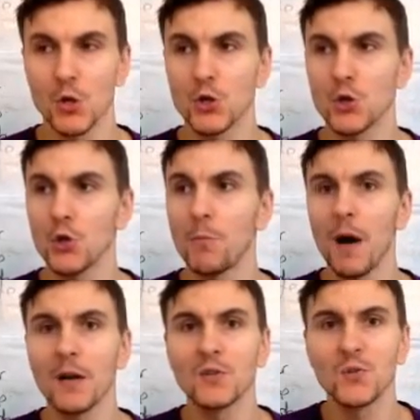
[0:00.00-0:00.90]
Je le
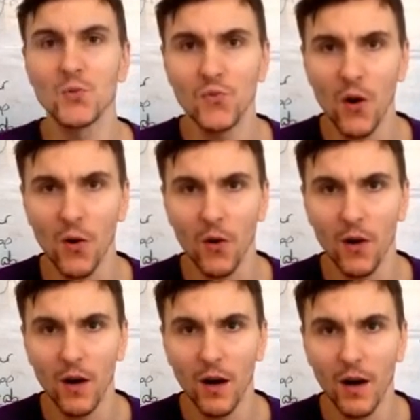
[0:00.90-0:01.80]
parle souvent,
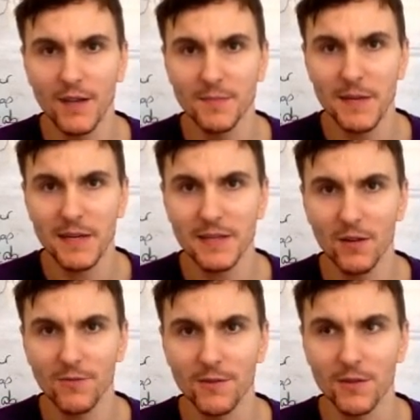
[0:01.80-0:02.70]
I speak it
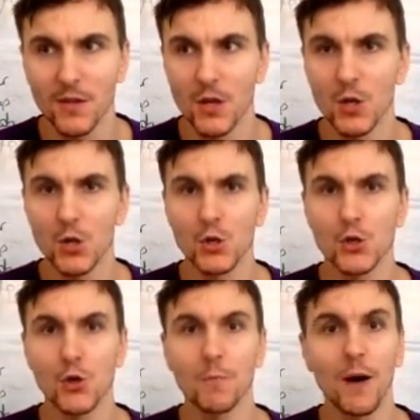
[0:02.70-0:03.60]
often.
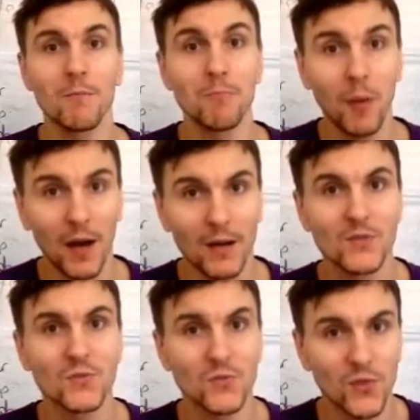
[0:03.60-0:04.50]
Je le parle pas
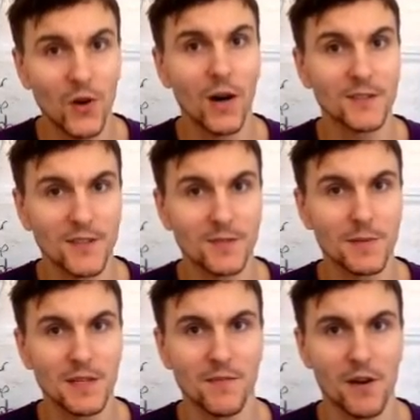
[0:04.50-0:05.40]
souvent, I don't
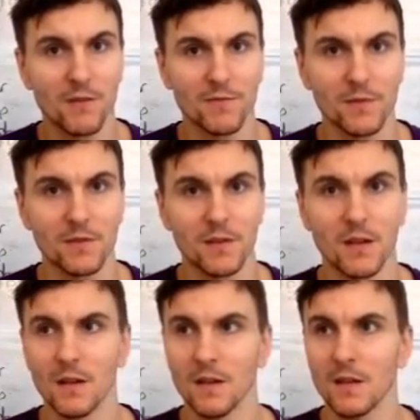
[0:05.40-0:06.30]
speak it very often.
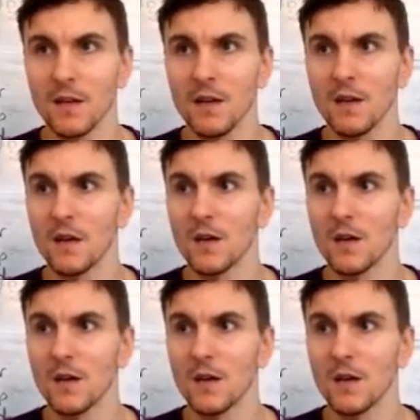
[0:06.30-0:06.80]
Yeah?